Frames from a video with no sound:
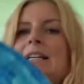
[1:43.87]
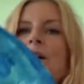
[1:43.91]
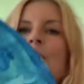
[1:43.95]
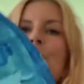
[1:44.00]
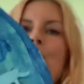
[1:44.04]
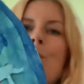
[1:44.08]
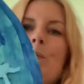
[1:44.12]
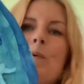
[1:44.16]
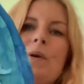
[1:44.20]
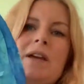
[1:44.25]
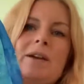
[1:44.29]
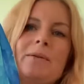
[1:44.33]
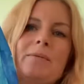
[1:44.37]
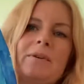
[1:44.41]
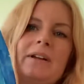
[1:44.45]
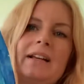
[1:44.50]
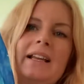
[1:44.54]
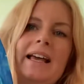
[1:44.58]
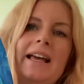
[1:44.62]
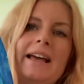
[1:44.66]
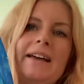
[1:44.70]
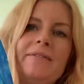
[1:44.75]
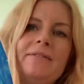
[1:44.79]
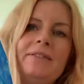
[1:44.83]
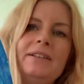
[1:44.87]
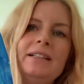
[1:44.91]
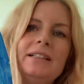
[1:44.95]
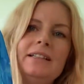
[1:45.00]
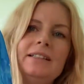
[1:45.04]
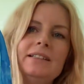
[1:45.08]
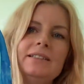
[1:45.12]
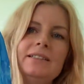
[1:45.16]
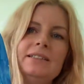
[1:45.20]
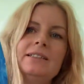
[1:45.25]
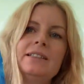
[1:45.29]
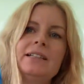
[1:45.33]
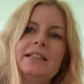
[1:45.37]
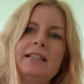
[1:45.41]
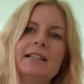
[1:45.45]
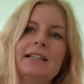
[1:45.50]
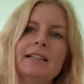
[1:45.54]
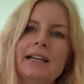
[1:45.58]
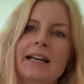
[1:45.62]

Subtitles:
We will have a look